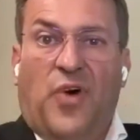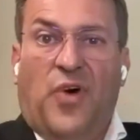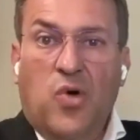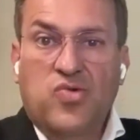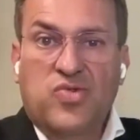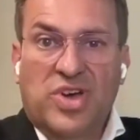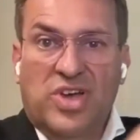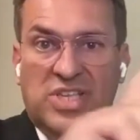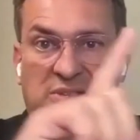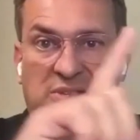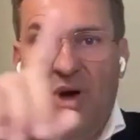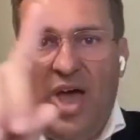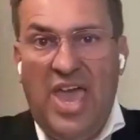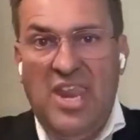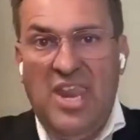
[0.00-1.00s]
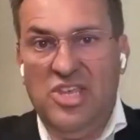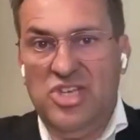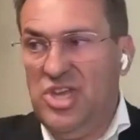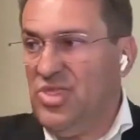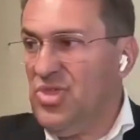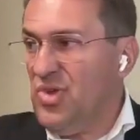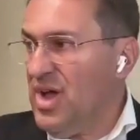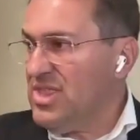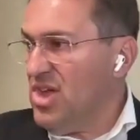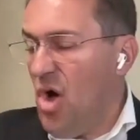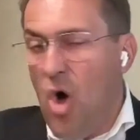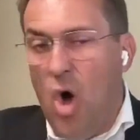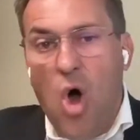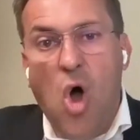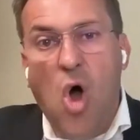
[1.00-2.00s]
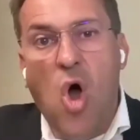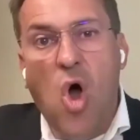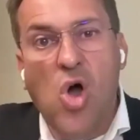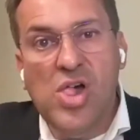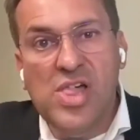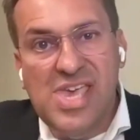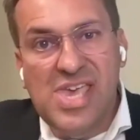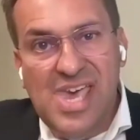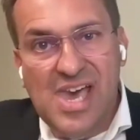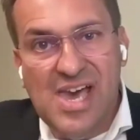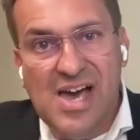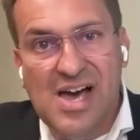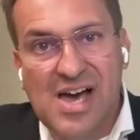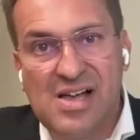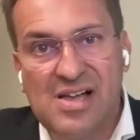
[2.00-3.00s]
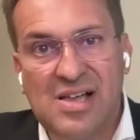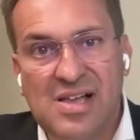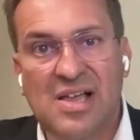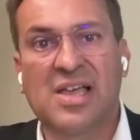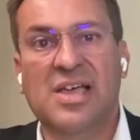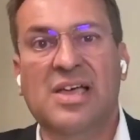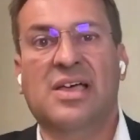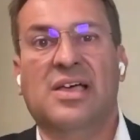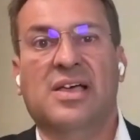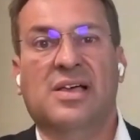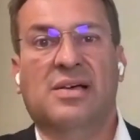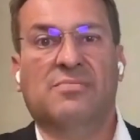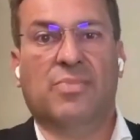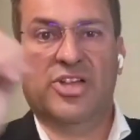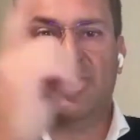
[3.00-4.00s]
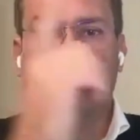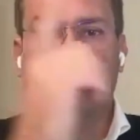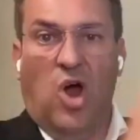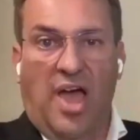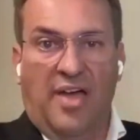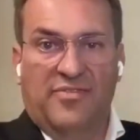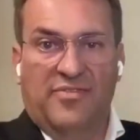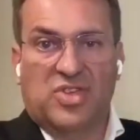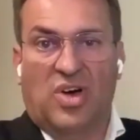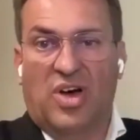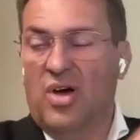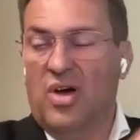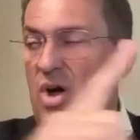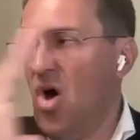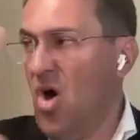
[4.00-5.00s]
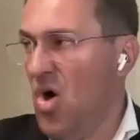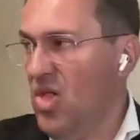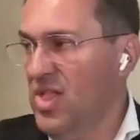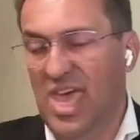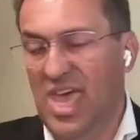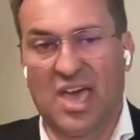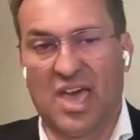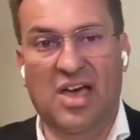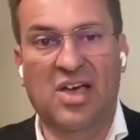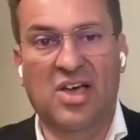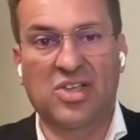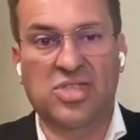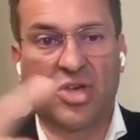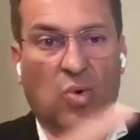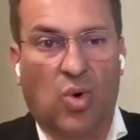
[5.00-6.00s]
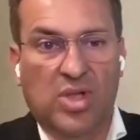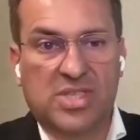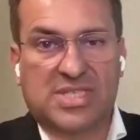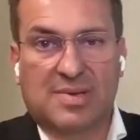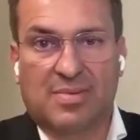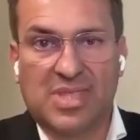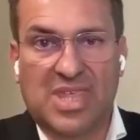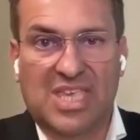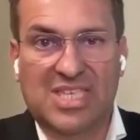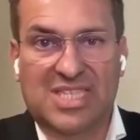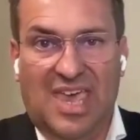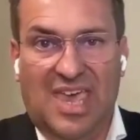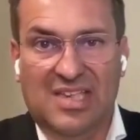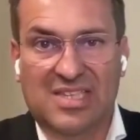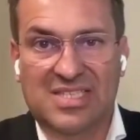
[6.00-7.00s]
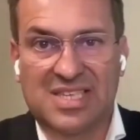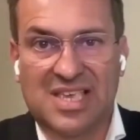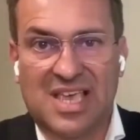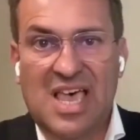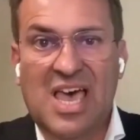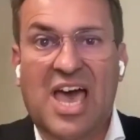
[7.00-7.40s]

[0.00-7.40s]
focus my energy throughout the whole year, my drive to a whole year towards some of these things.